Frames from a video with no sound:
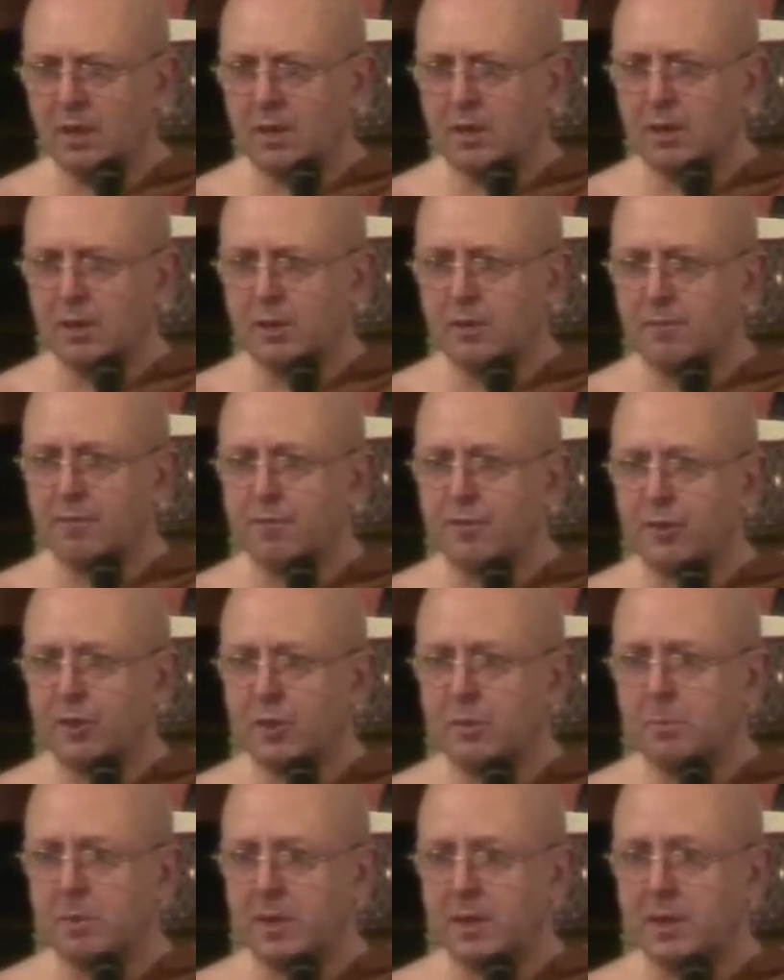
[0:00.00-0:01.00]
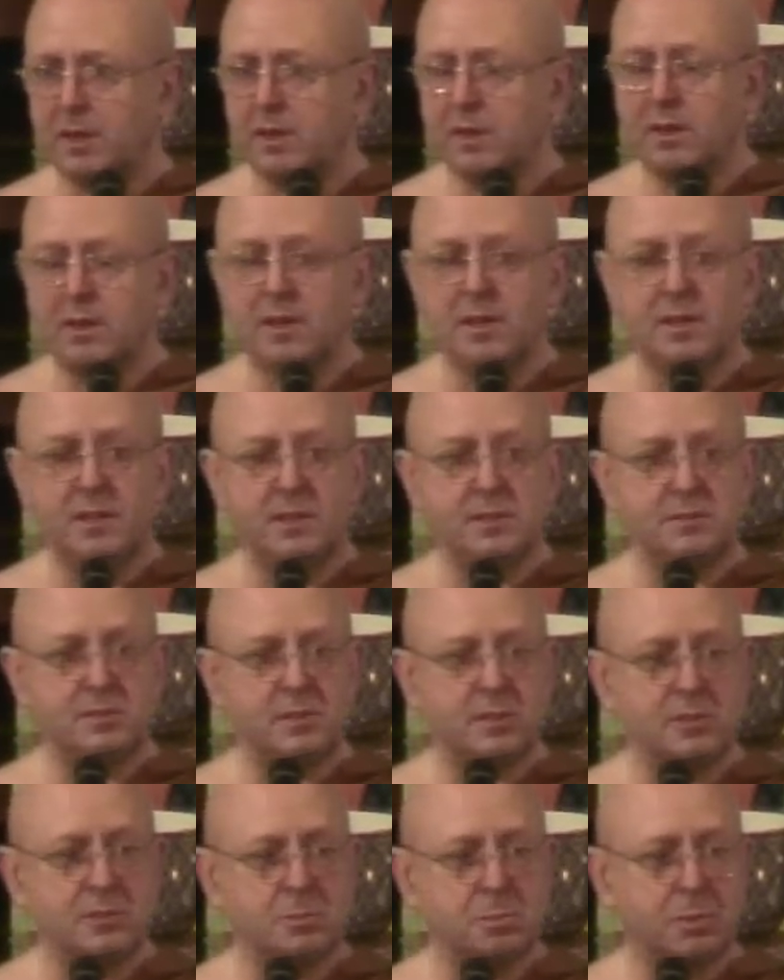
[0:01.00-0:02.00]
confirming, is
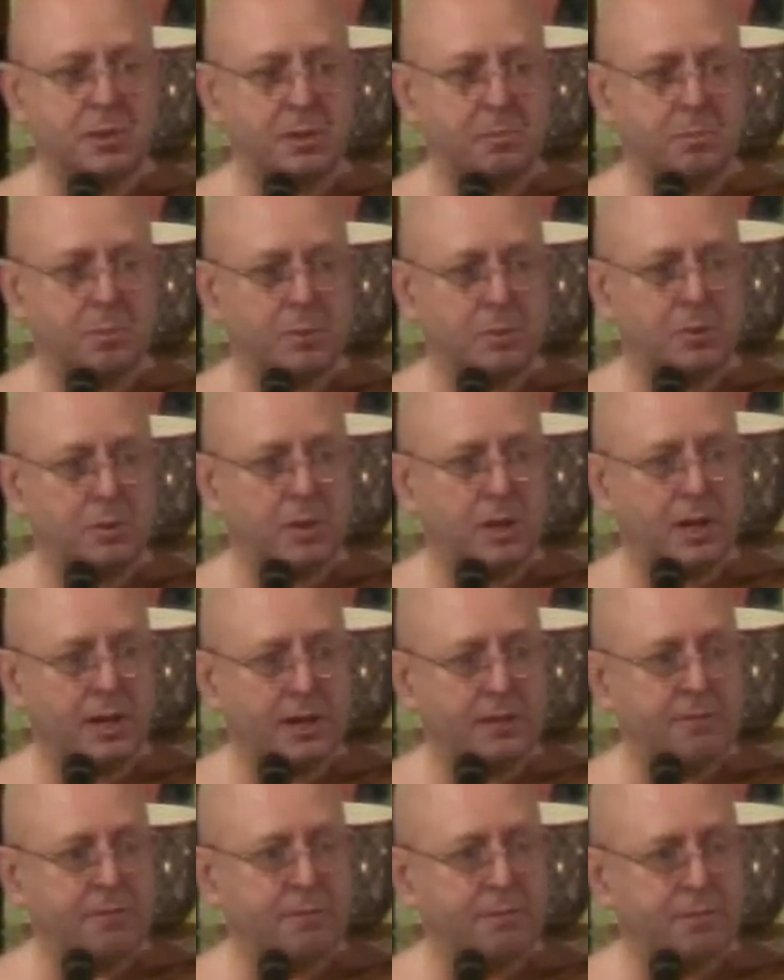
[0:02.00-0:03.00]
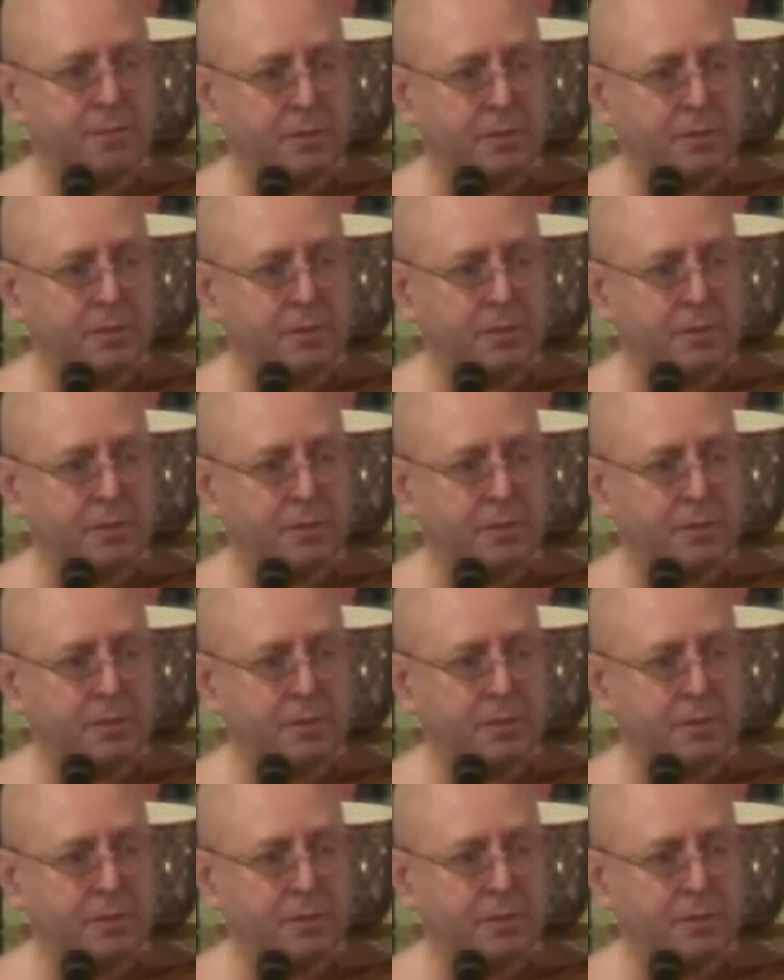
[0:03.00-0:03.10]
those people who have